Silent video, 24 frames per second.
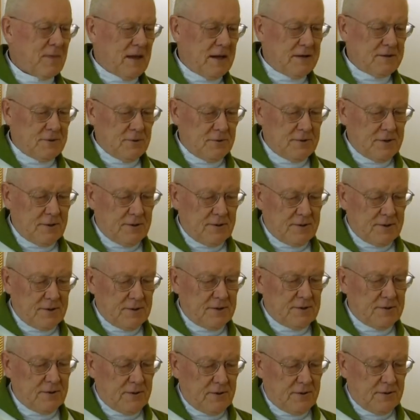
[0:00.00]
And so
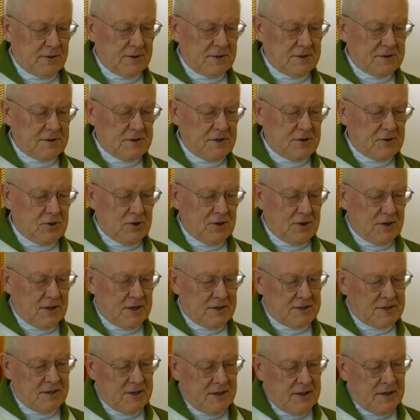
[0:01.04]
the Lord is teaching
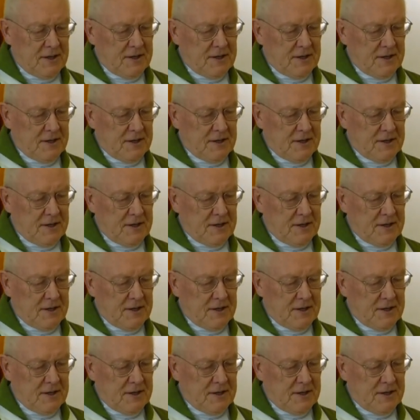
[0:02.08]
us.